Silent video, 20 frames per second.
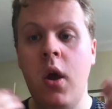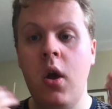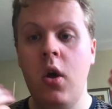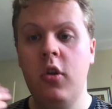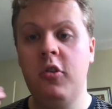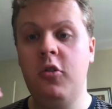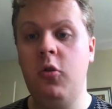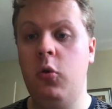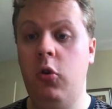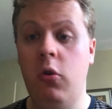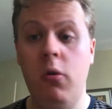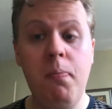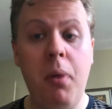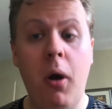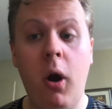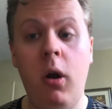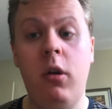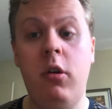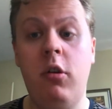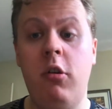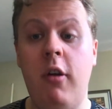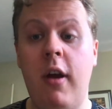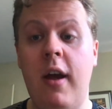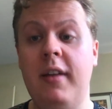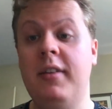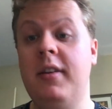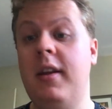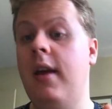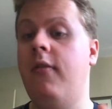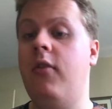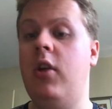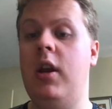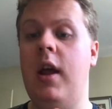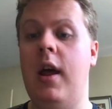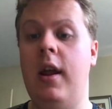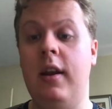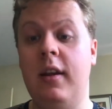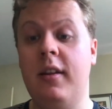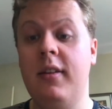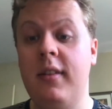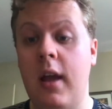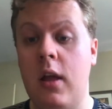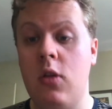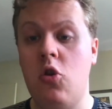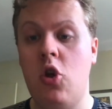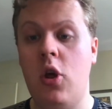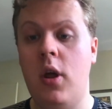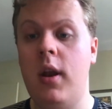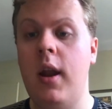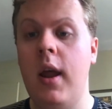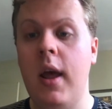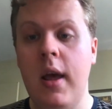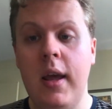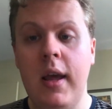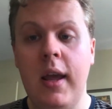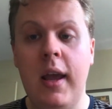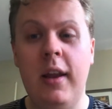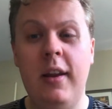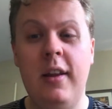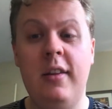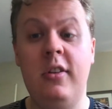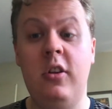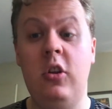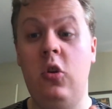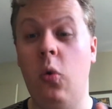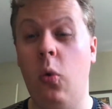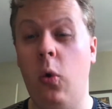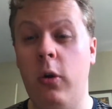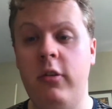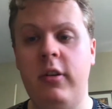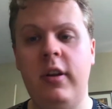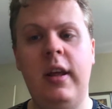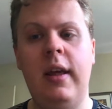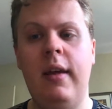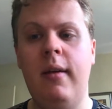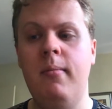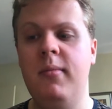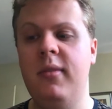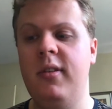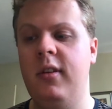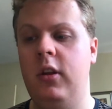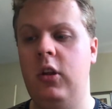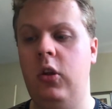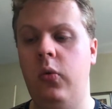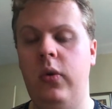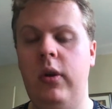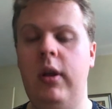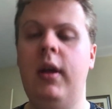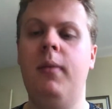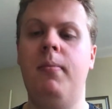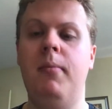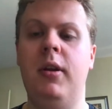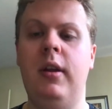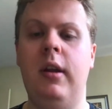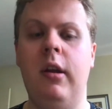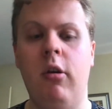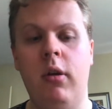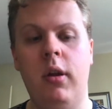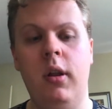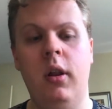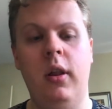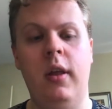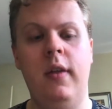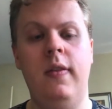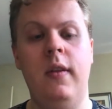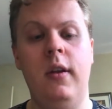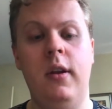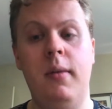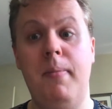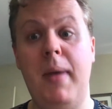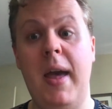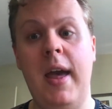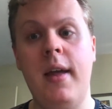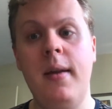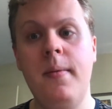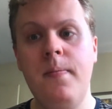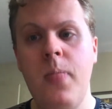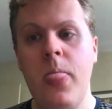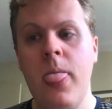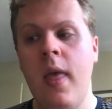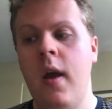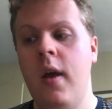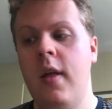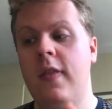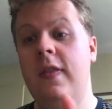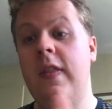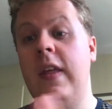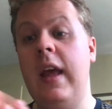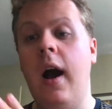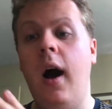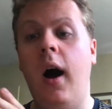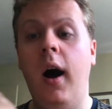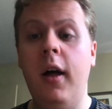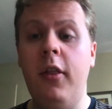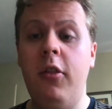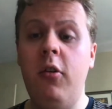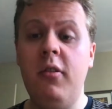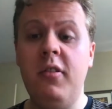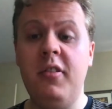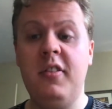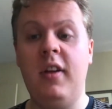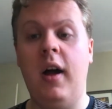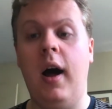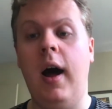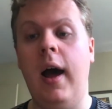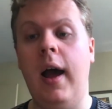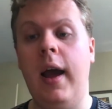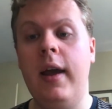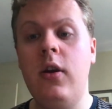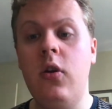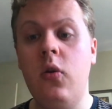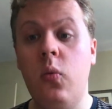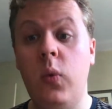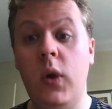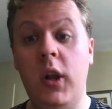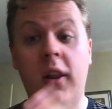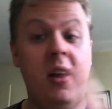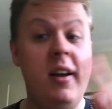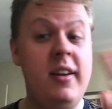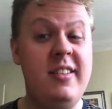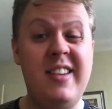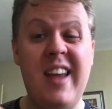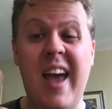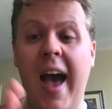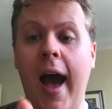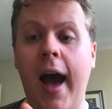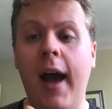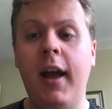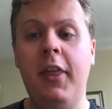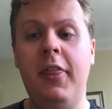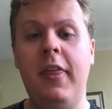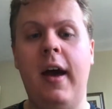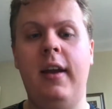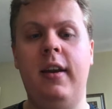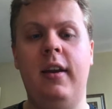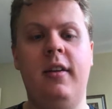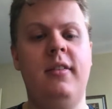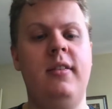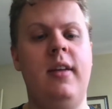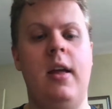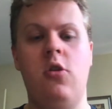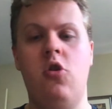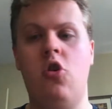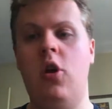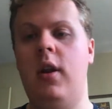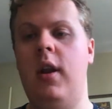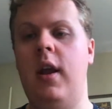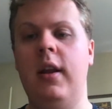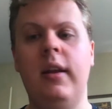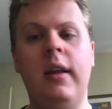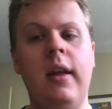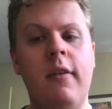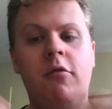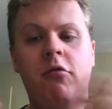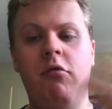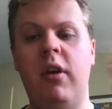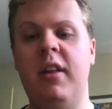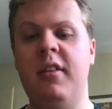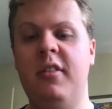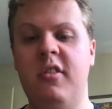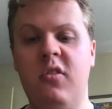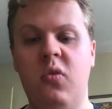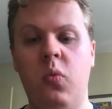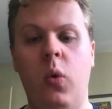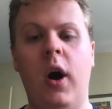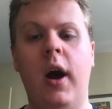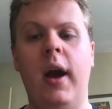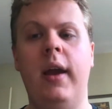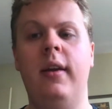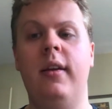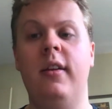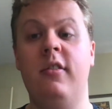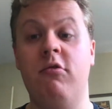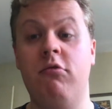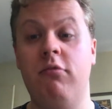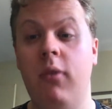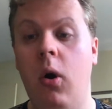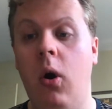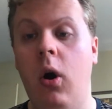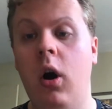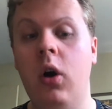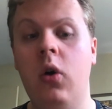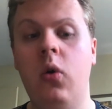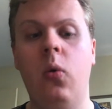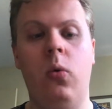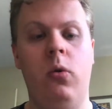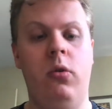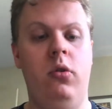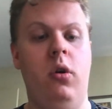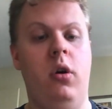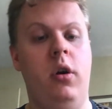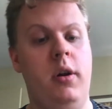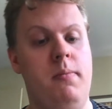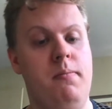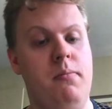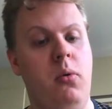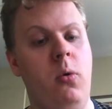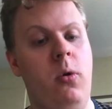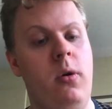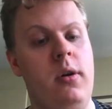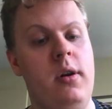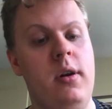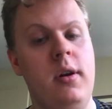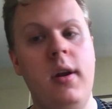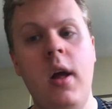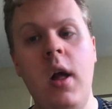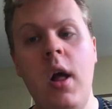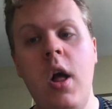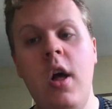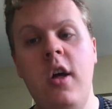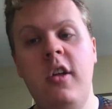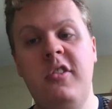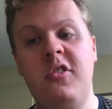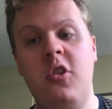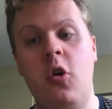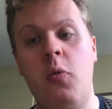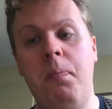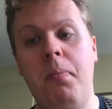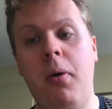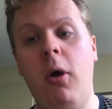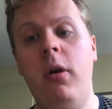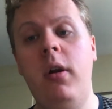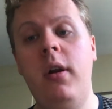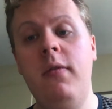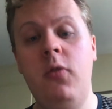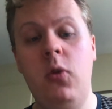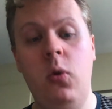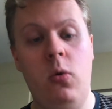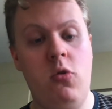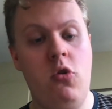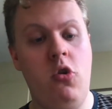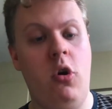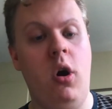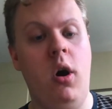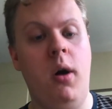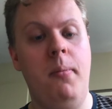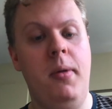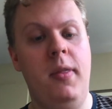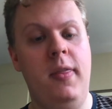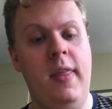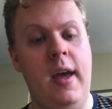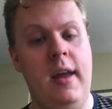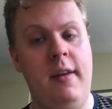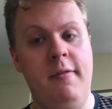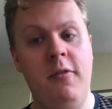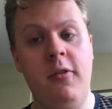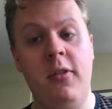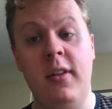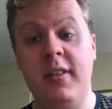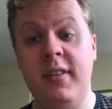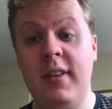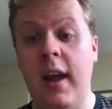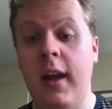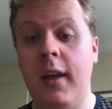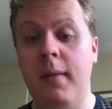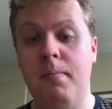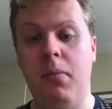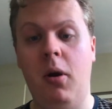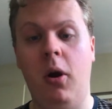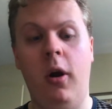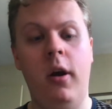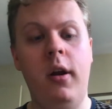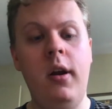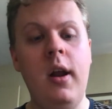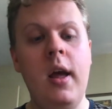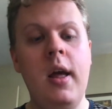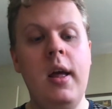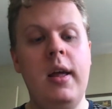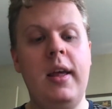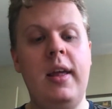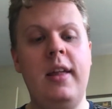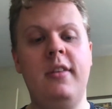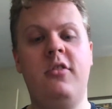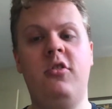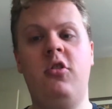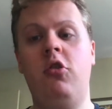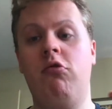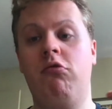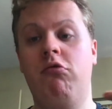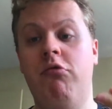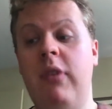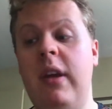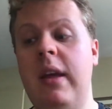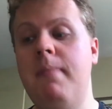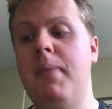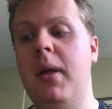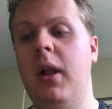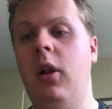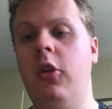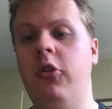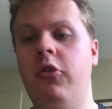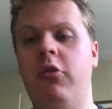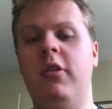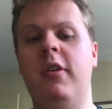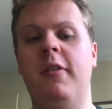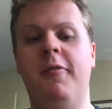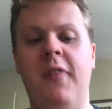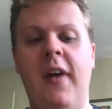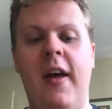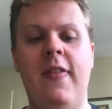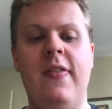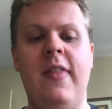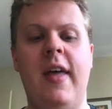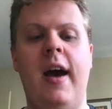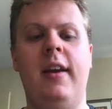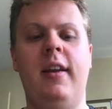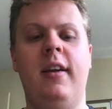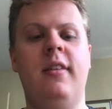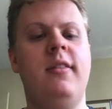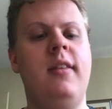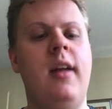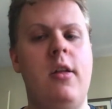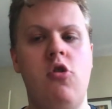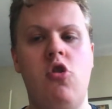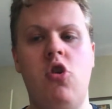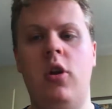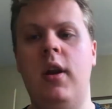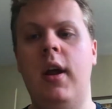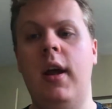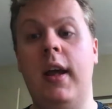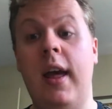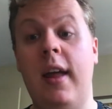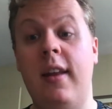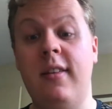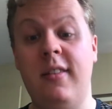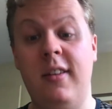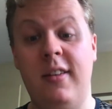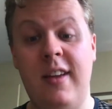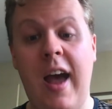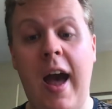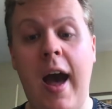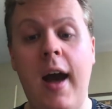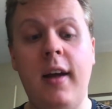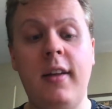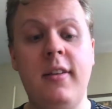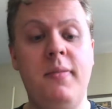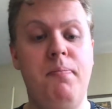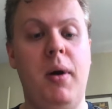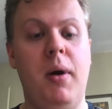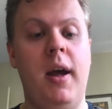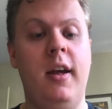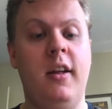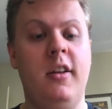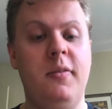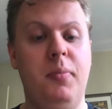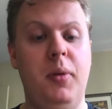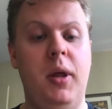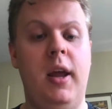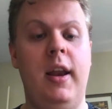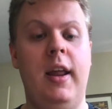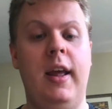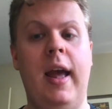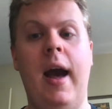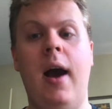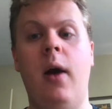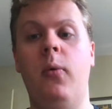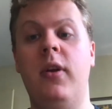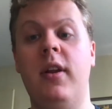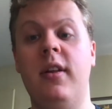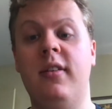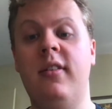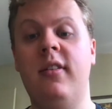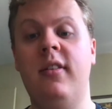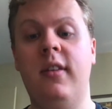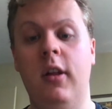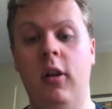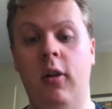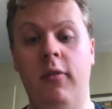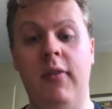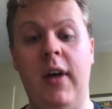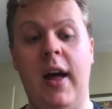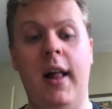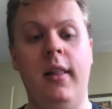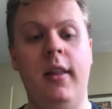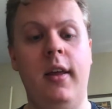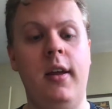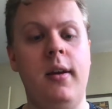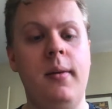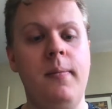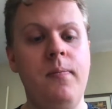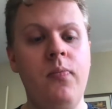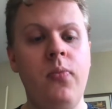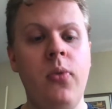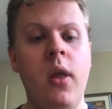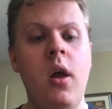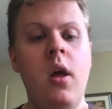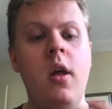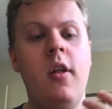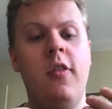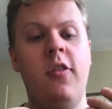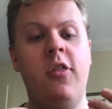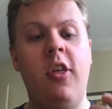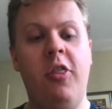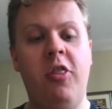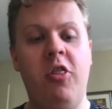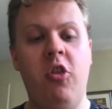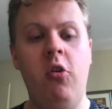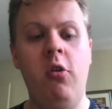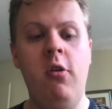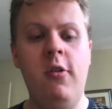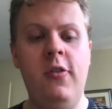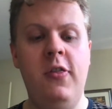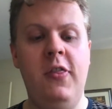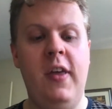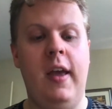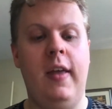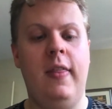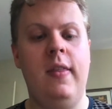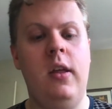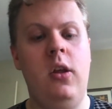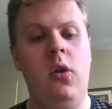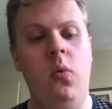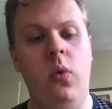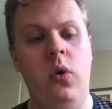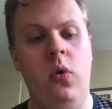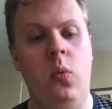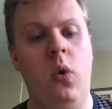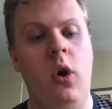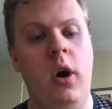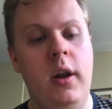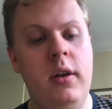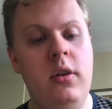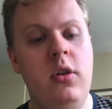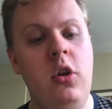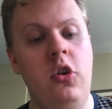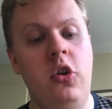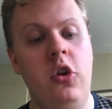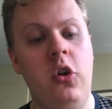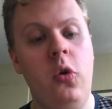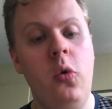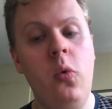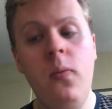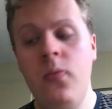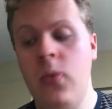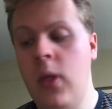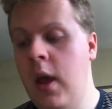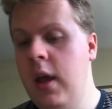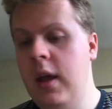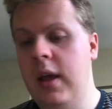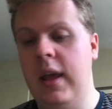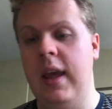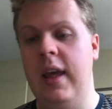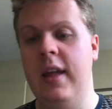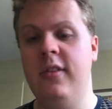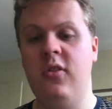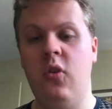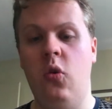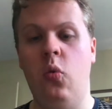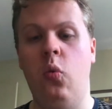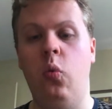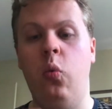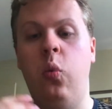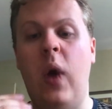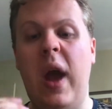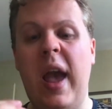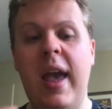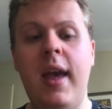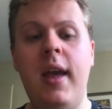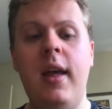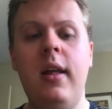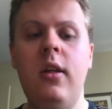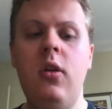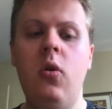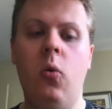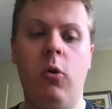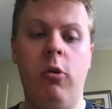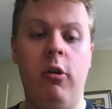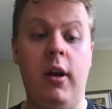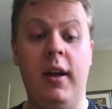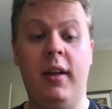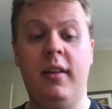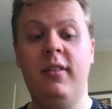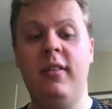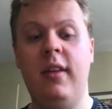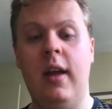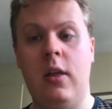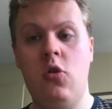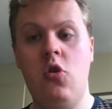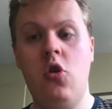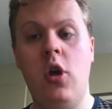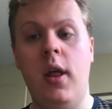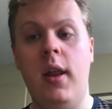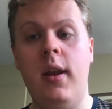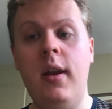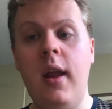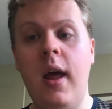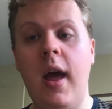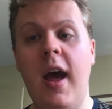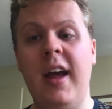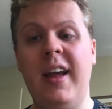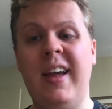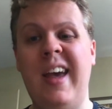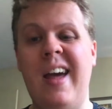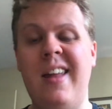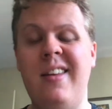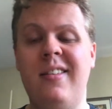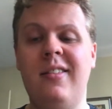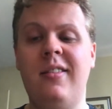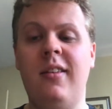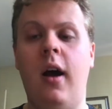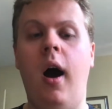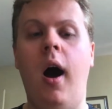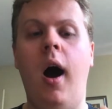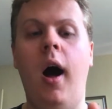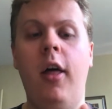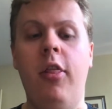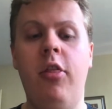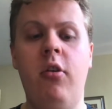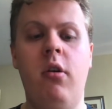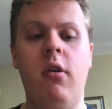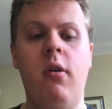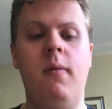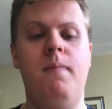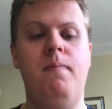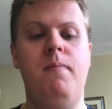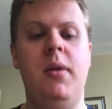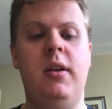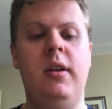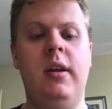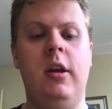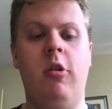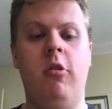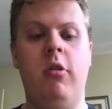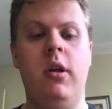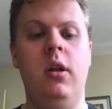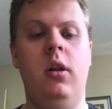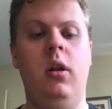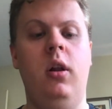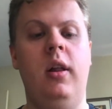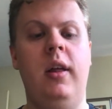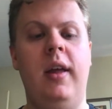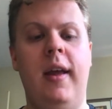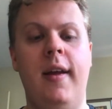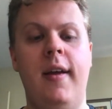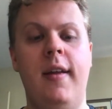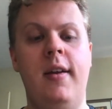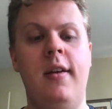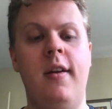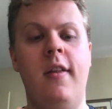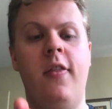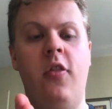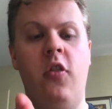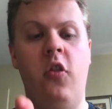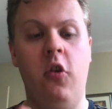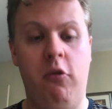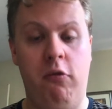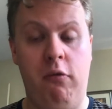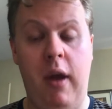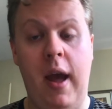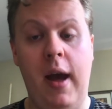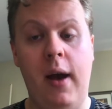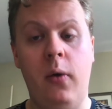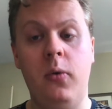So your partner has given an extension. It is your team's unique material in the debate. The other side will attack that extension and give reasons why it is wrong or not important. So part of your job then for the second part is to rebuild or defend that extension against attacks explaining how it is still valid. The third thing that you would want to do is weigh your extension against other material in the round.